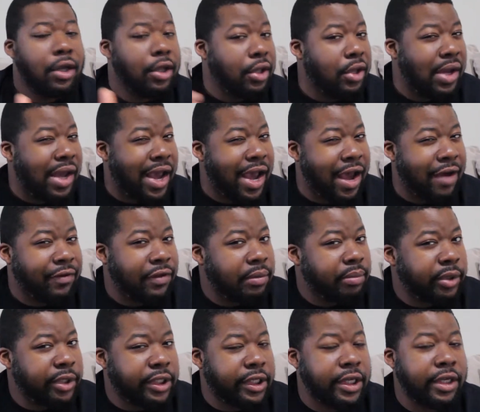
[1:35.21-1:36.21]
You have the
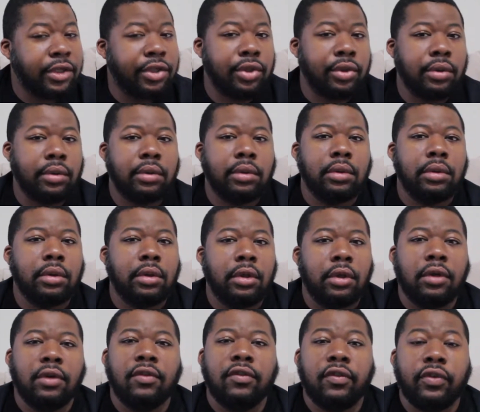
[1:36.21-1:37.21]
potential
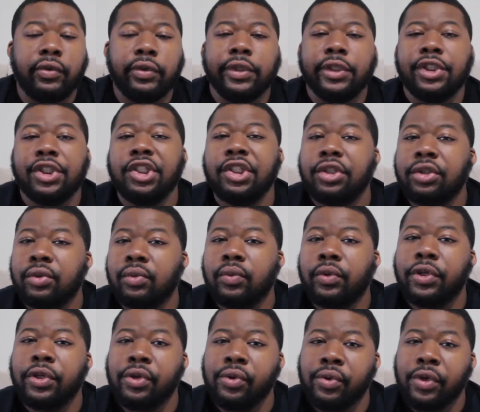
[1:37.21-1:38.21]
for a Shield
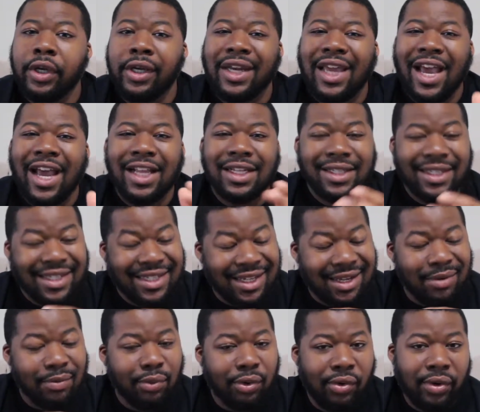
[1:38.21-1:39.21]
reunion at
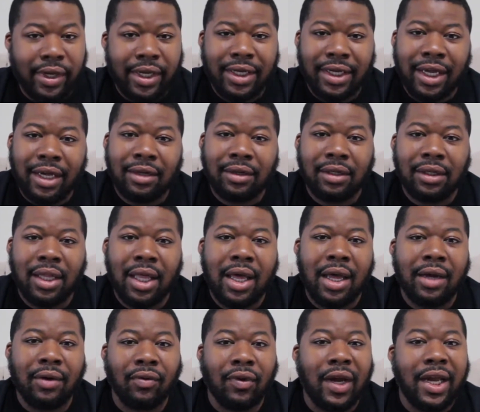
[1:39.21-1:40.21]
some point down the
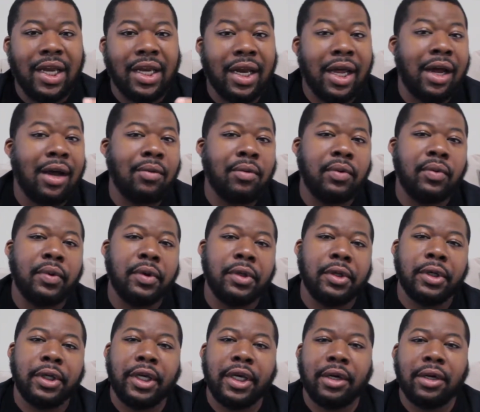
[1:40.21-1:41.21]
line. Right now, where
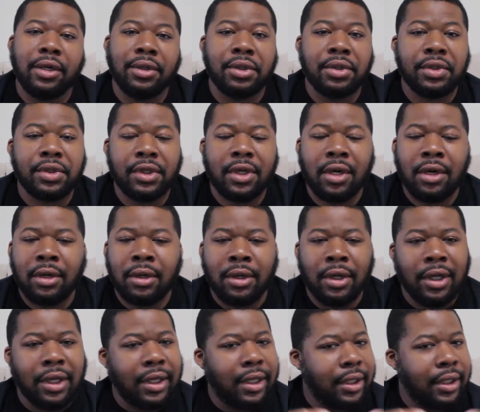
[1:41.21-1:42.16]
their characters are,